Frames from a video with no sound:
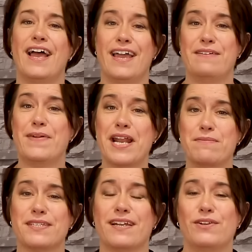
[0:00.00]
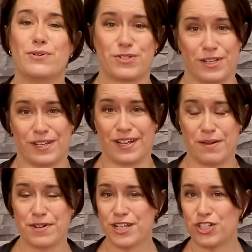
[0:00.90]
Hey, my name is Sally Lawson, and
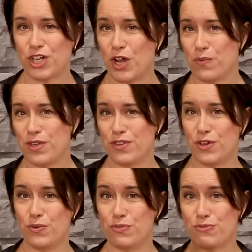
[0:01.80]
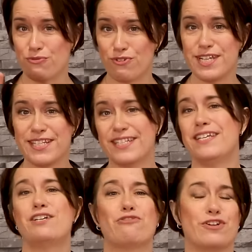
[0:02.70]
I'm going to share with you 3
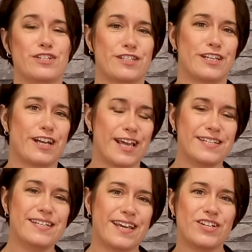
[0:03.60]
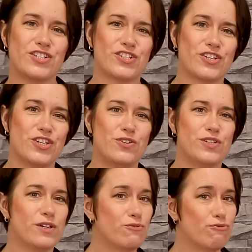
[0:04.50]
secrets that letting agents are
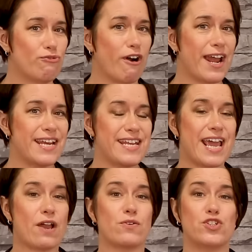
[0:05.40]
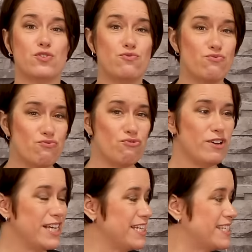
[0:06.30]
using right now to
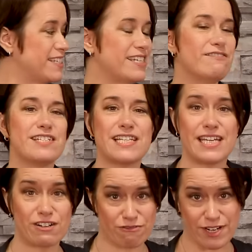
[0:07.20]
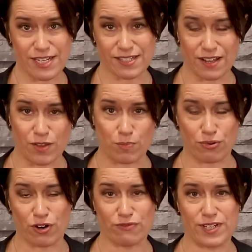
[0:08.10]
really seriously increase the
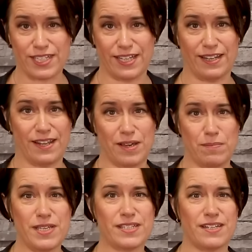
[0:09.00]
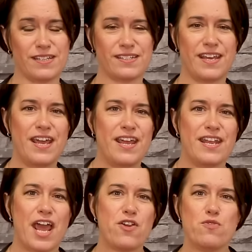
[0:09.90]
profit in their business.
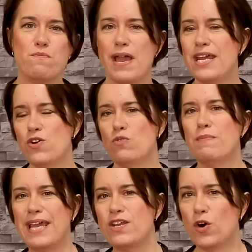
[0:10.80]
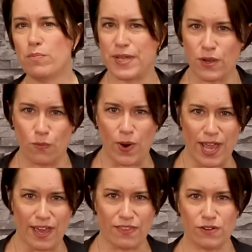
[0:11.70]
Now, you may or may not be
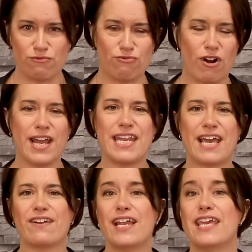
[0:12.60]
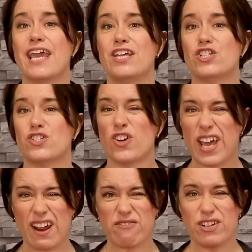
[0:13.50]
aware that right now letting agents on
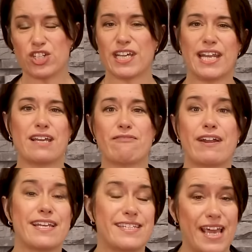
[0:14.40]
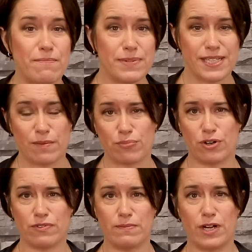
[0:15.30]
average are getting around a 10%
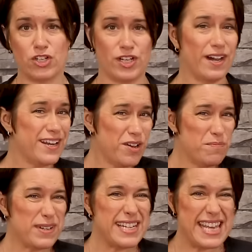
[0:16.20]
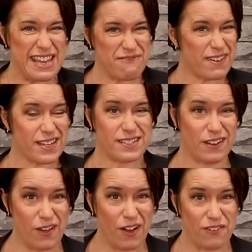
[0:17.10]
profit margin. I don't believe that's
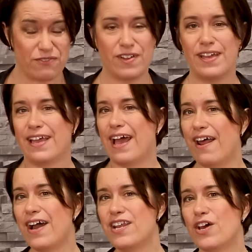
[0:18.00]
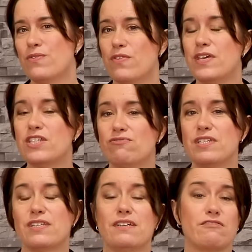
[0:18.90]
enough. And I know that these 3
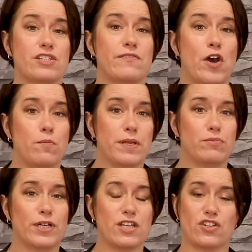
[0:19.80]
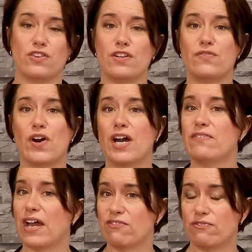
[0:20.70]
secrets have helped people get to 35
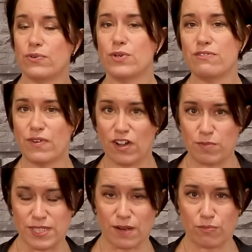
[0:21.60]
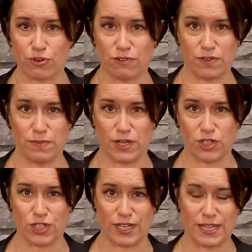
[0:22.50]
and 45% profit
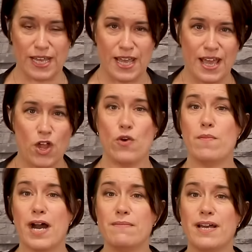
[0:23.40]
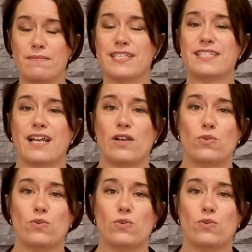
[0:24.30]
margin. Who am I? My name is Sally